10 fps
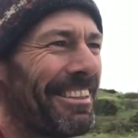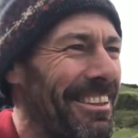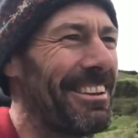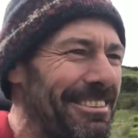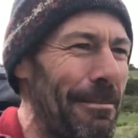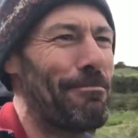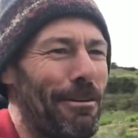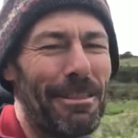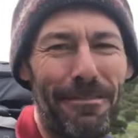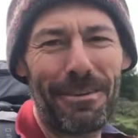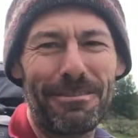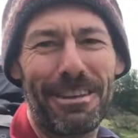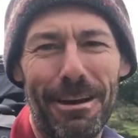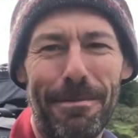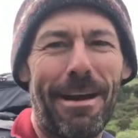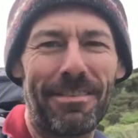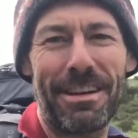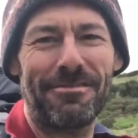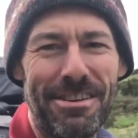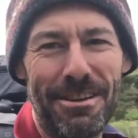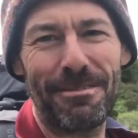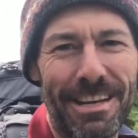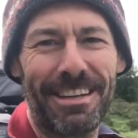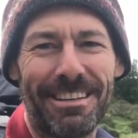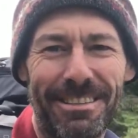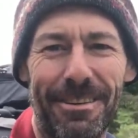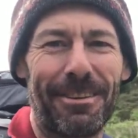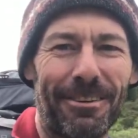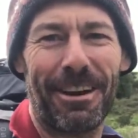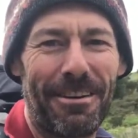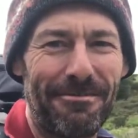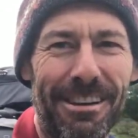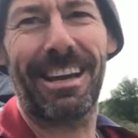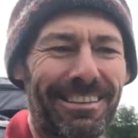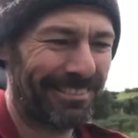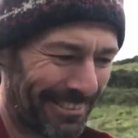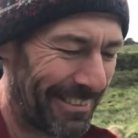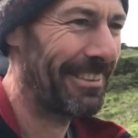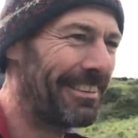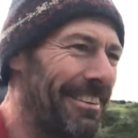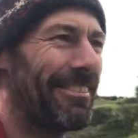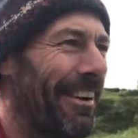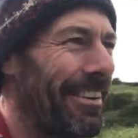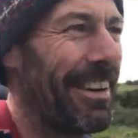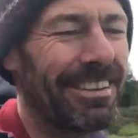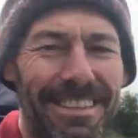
That at some point in the future they'll be having a reunion and doing it all over again. Very nice.